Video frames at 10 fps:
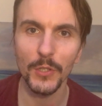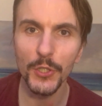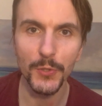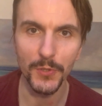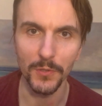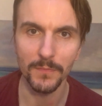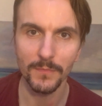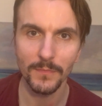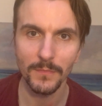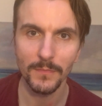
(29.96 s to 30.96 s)
Google,
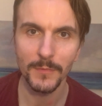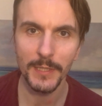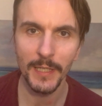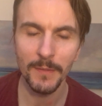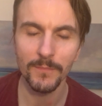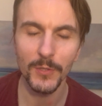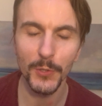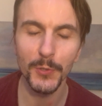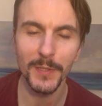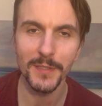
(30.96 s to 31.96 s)
okay?
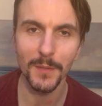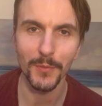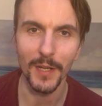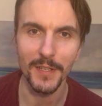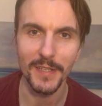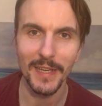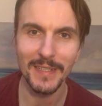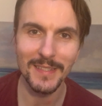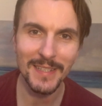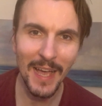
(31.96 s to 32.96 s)
Google is a brand.
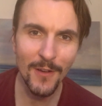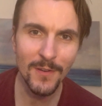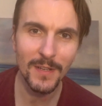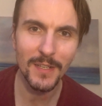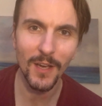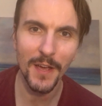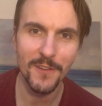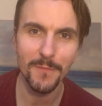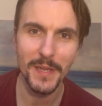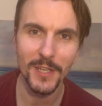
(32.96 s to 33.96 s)
It's now kind
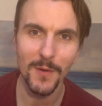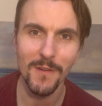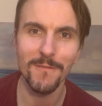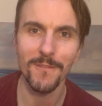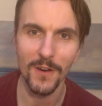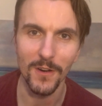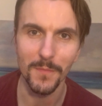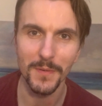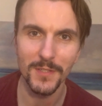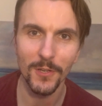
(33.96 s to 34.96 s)
of become a
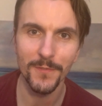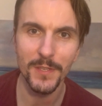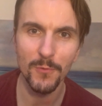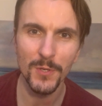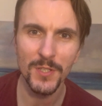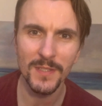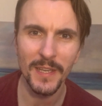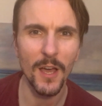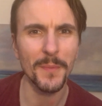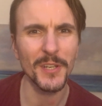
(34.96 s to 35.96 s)
verb. So if you would you
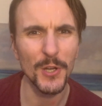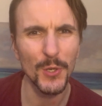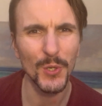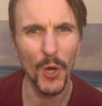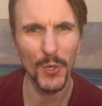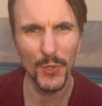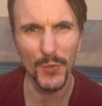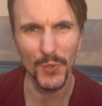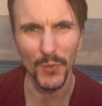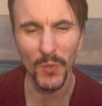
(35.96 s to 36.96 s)
say, I'm going to look on
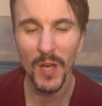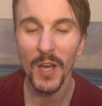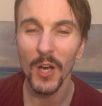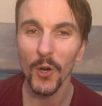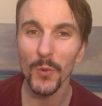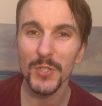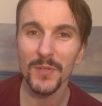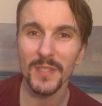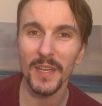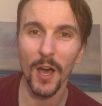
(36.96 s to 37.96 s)
Google, or would you
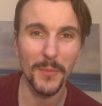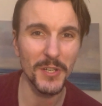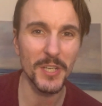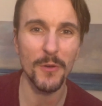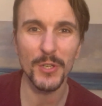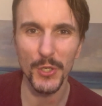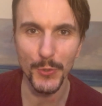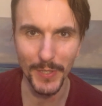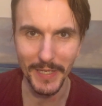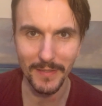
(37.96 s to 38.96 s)
say, I'm going to go and
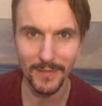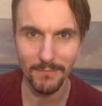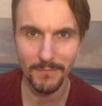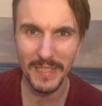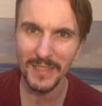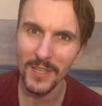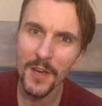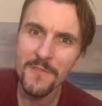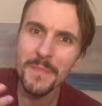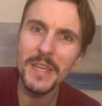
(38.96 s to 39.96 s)
Google it? It's
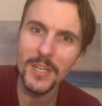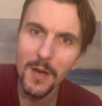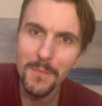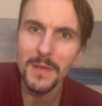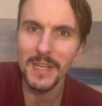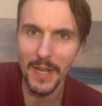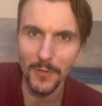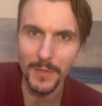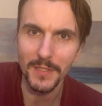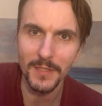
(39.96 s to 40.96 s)
kind of become
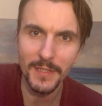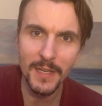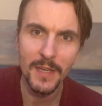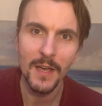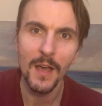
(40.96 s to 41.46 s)
language, okay?